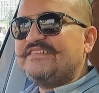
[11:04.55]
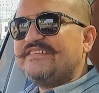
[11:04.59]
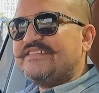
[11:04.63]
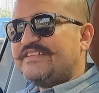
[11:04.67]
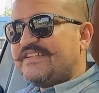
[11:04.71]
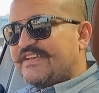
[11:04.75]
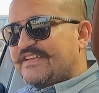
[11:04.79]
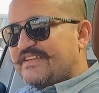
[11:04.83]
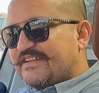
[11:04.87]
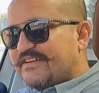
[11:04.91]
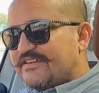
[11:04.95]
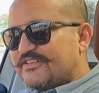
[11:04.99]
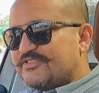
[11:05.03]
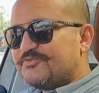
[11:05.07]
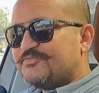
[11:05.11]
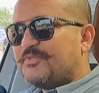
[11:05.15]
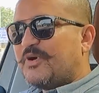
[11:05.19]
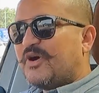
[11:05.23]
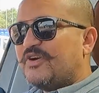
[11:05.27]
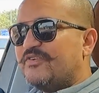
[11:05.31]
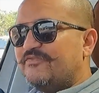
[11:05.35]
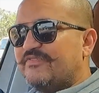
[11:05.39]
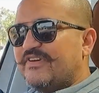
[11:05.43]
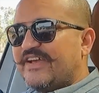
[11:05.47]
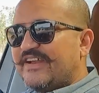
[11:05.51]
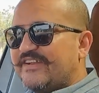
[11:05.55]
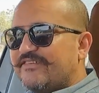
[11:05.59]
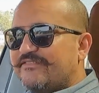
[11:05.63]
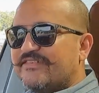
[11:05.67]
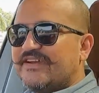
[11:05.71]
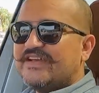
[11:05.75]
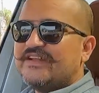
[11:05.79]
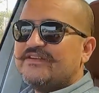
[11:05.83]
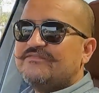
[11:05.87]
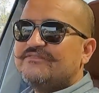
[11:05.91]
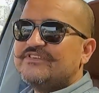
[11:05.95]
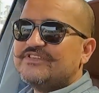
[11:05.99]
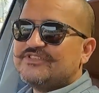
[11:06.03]
They respond very
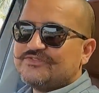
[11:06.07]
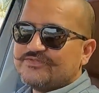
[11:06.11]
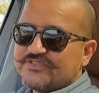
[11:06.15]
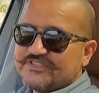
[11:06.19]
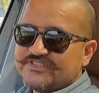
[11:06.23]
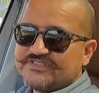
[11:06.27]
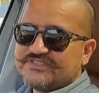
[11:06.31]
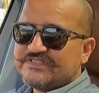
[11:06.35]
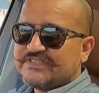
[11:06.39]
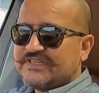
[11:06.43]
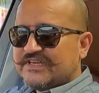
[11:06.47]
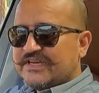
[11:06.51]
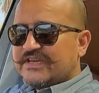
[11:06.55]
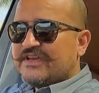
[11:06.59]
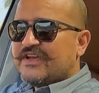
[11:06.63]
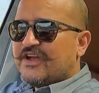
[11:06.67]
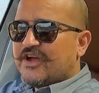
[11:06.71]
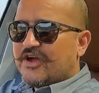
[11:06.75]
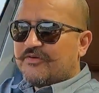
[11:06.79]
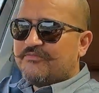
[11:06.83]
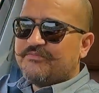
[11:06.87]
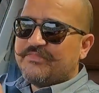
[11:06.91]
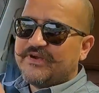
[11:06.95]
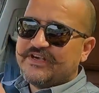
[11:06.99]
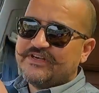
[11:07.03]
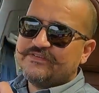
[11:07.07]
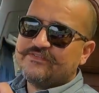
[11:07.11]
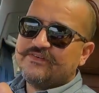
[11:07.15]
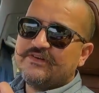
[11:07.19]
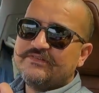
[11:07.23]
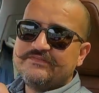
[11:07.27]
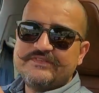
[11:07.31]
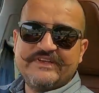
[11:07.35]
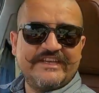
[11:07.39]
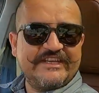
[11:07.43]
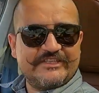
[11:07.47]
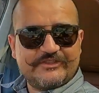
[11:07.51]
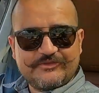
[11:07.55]
well, which was a bit of a
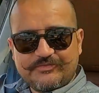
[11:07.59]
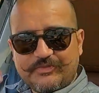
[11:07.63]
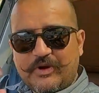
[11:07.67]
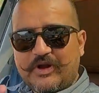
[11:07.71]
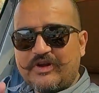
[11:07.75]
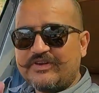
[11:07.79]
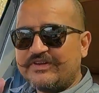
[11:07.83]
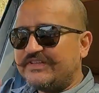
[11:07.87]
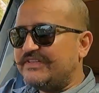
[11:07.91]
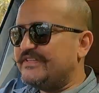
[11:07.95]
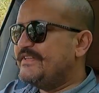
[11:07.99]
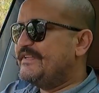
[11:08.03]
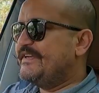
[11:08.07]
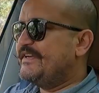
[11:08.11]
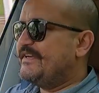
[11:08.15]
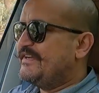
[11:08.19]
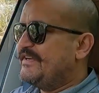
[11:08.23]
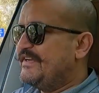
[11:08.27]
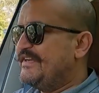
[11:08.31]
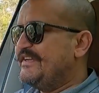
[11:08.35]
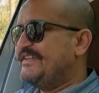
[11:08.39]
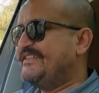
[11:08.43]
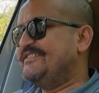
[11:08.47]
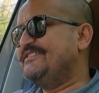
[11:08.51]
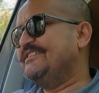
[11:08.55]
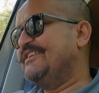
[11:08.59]
weak spot in the earlier